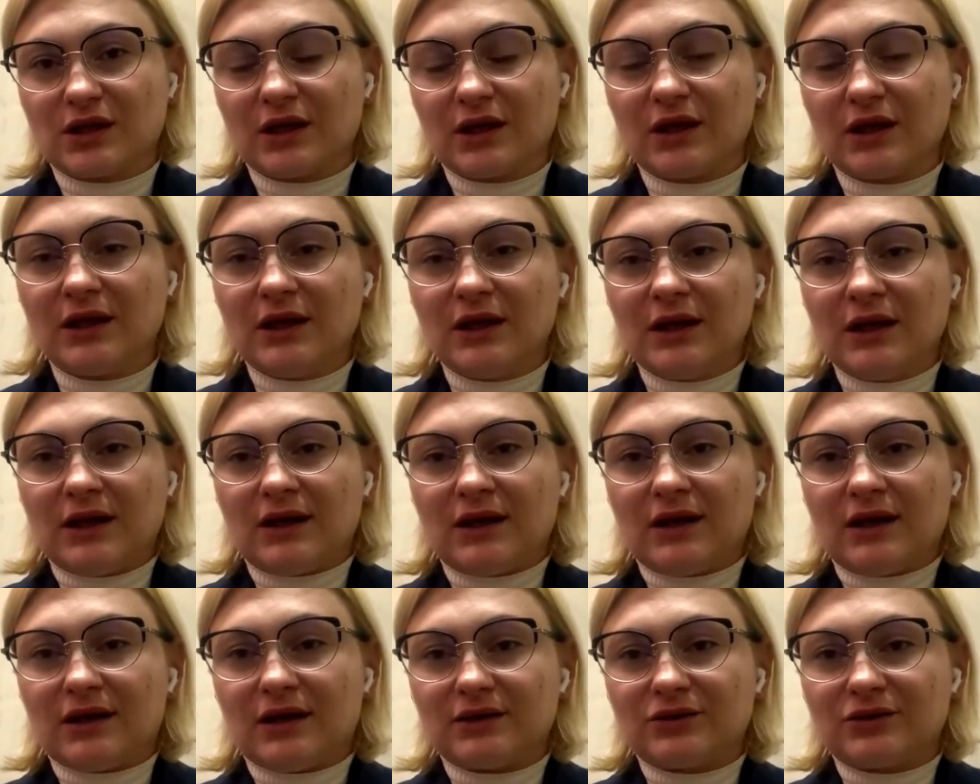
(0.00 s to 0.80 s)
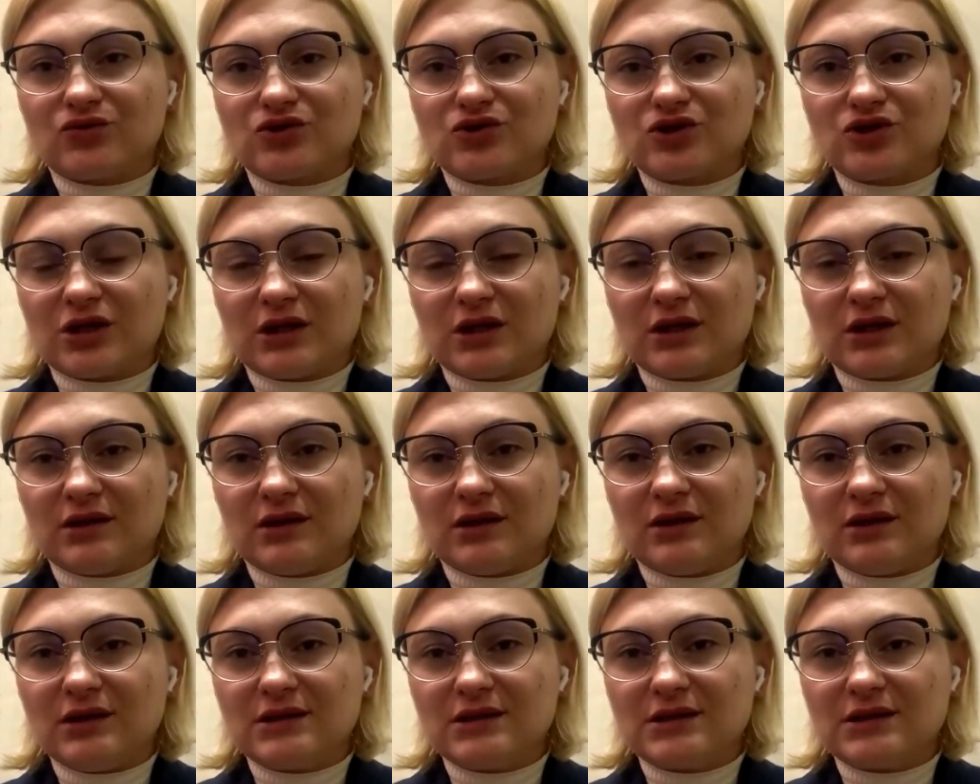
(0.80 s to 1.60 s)
And we see that,
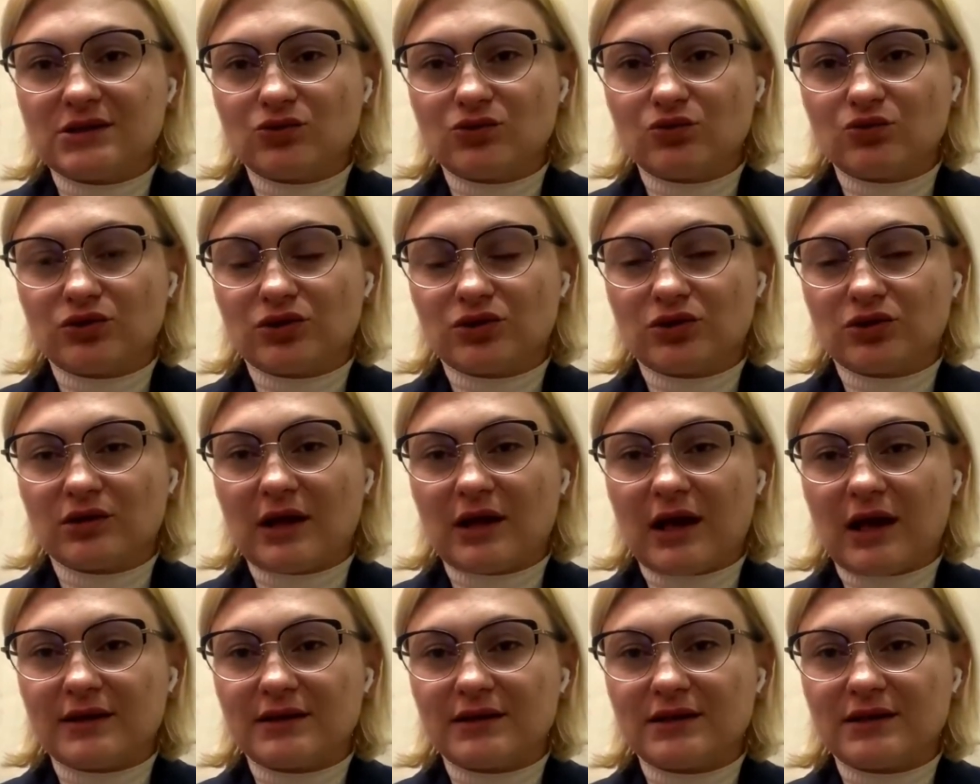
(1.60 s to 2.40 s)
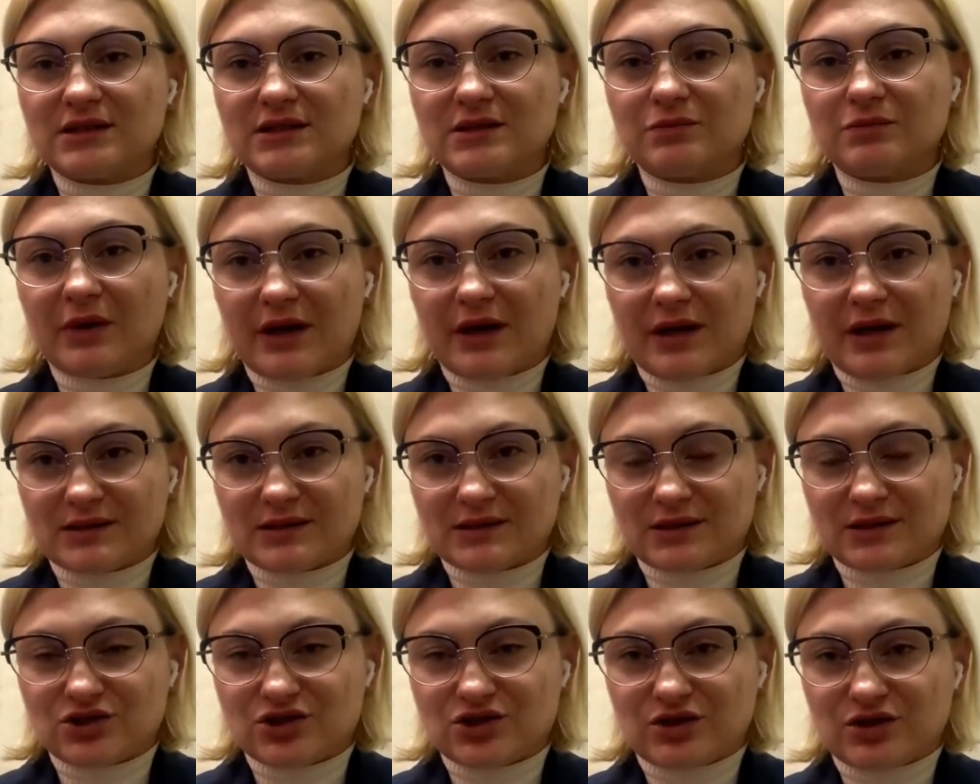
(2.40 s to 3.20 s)
well,
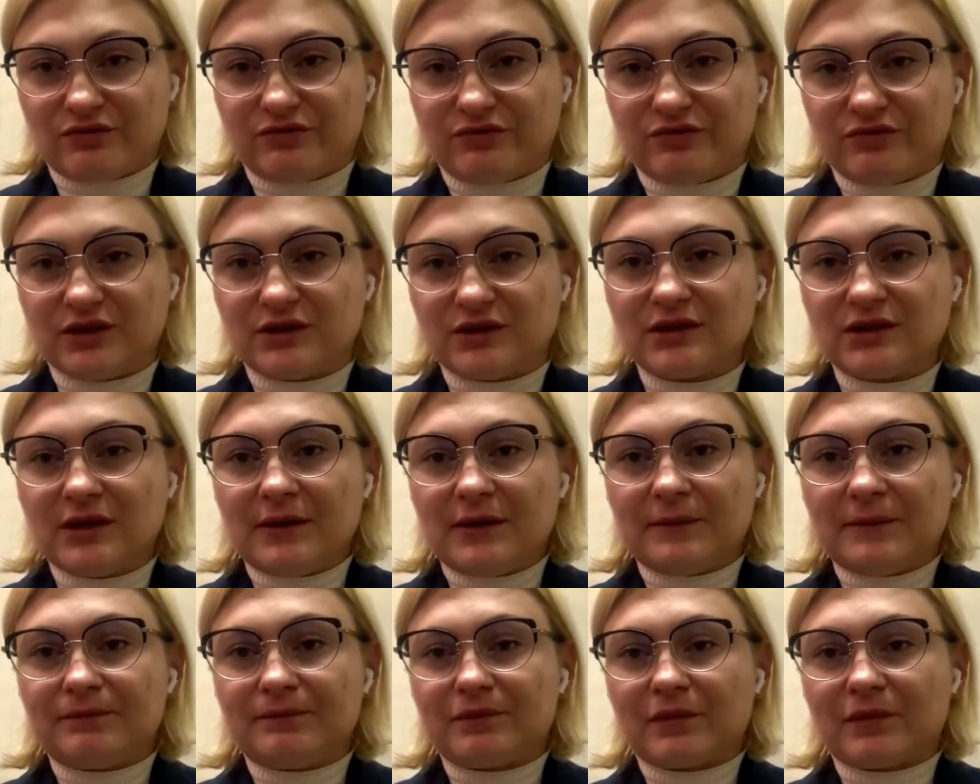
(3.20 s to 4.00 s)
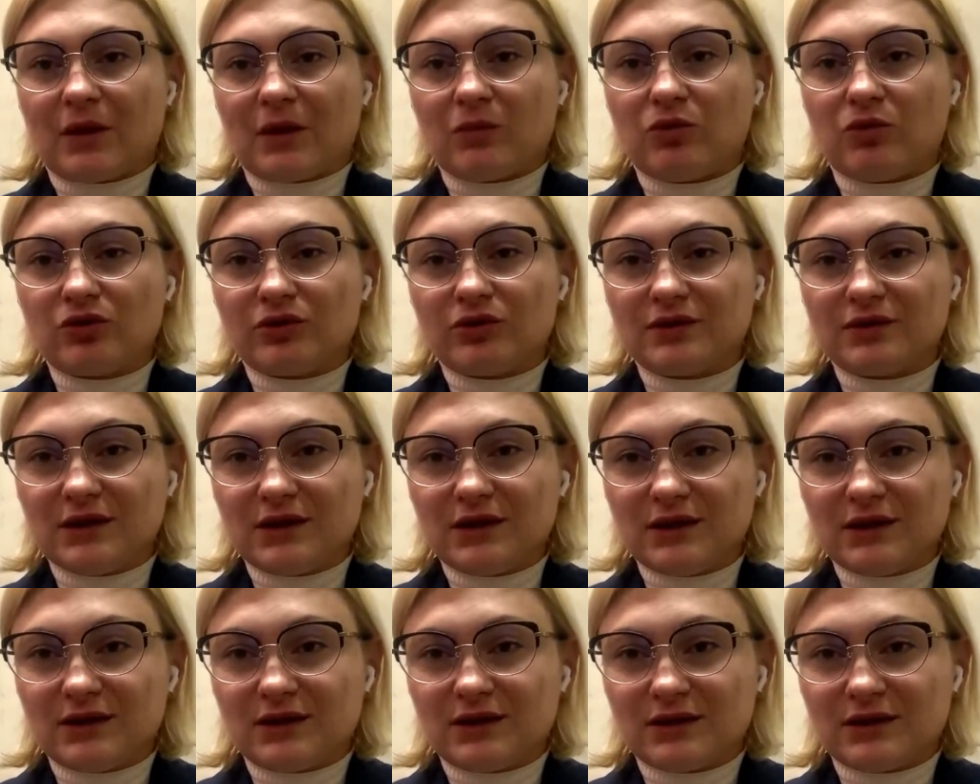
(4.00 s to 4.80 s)
the
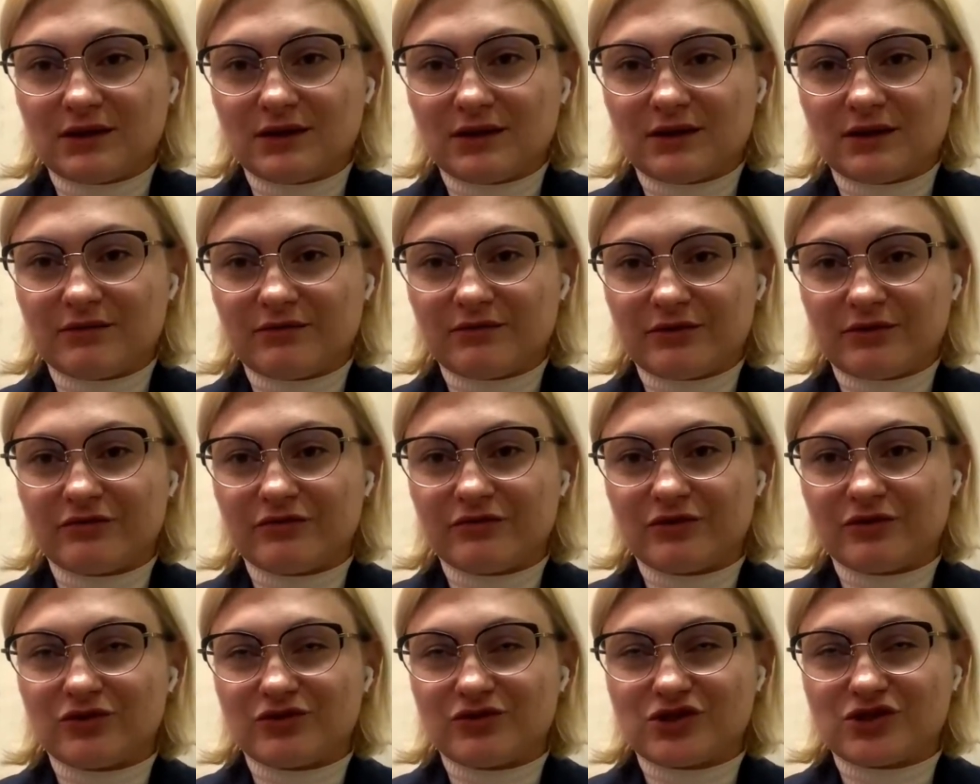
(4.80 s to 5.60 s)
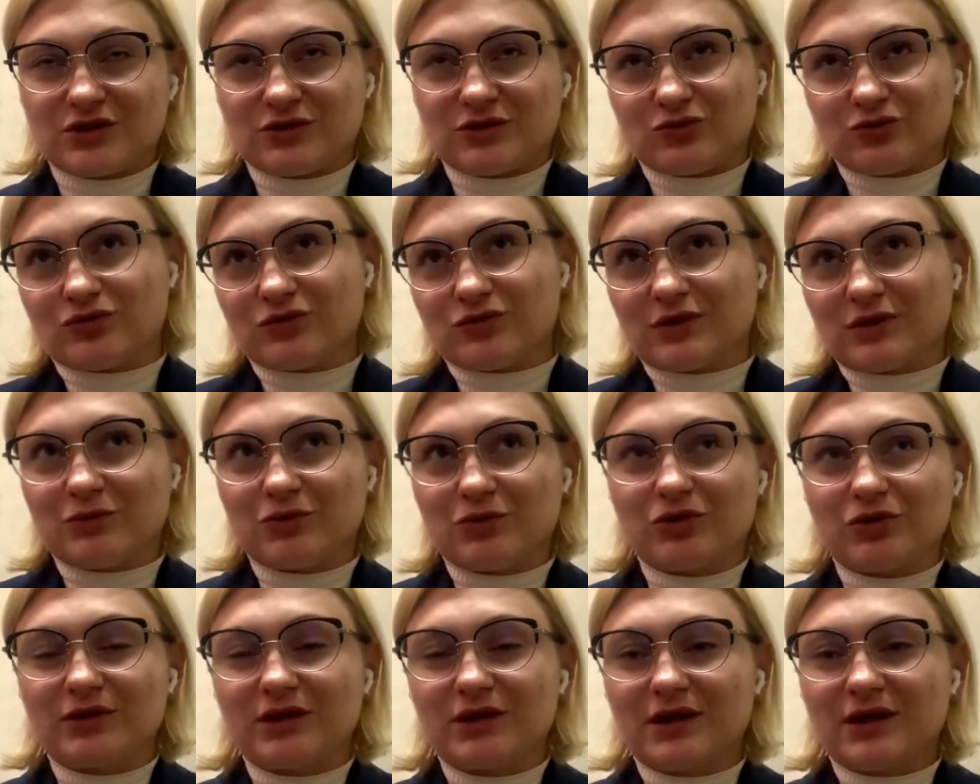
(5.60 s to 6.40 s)
messages
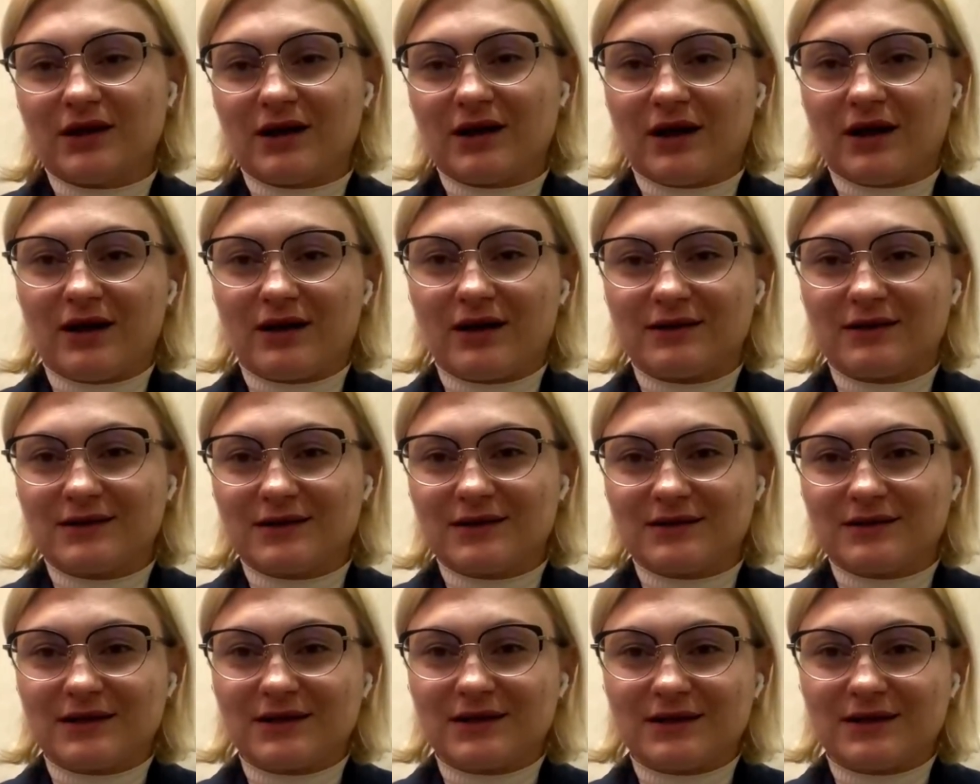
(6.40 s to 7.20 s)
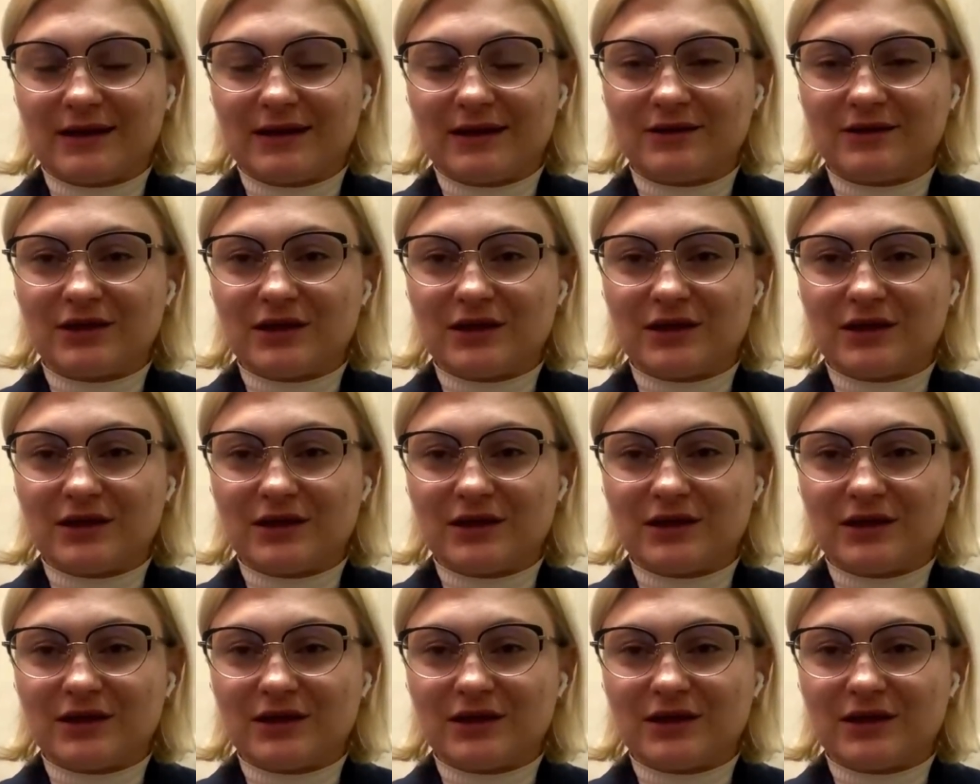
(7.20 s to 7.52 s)
are somewhat